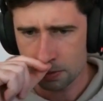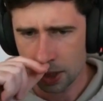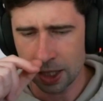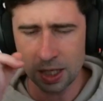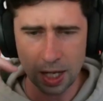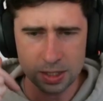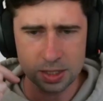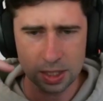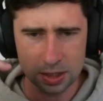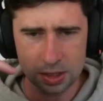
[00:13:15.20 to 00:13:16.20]

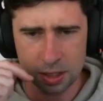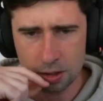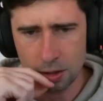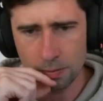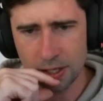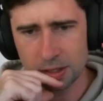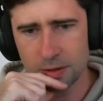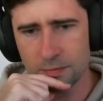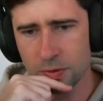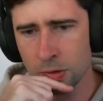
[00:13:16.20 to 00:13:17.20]
He's going to know about the
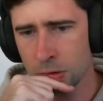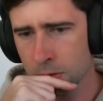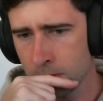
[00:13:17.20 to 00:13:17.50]
Infinaut.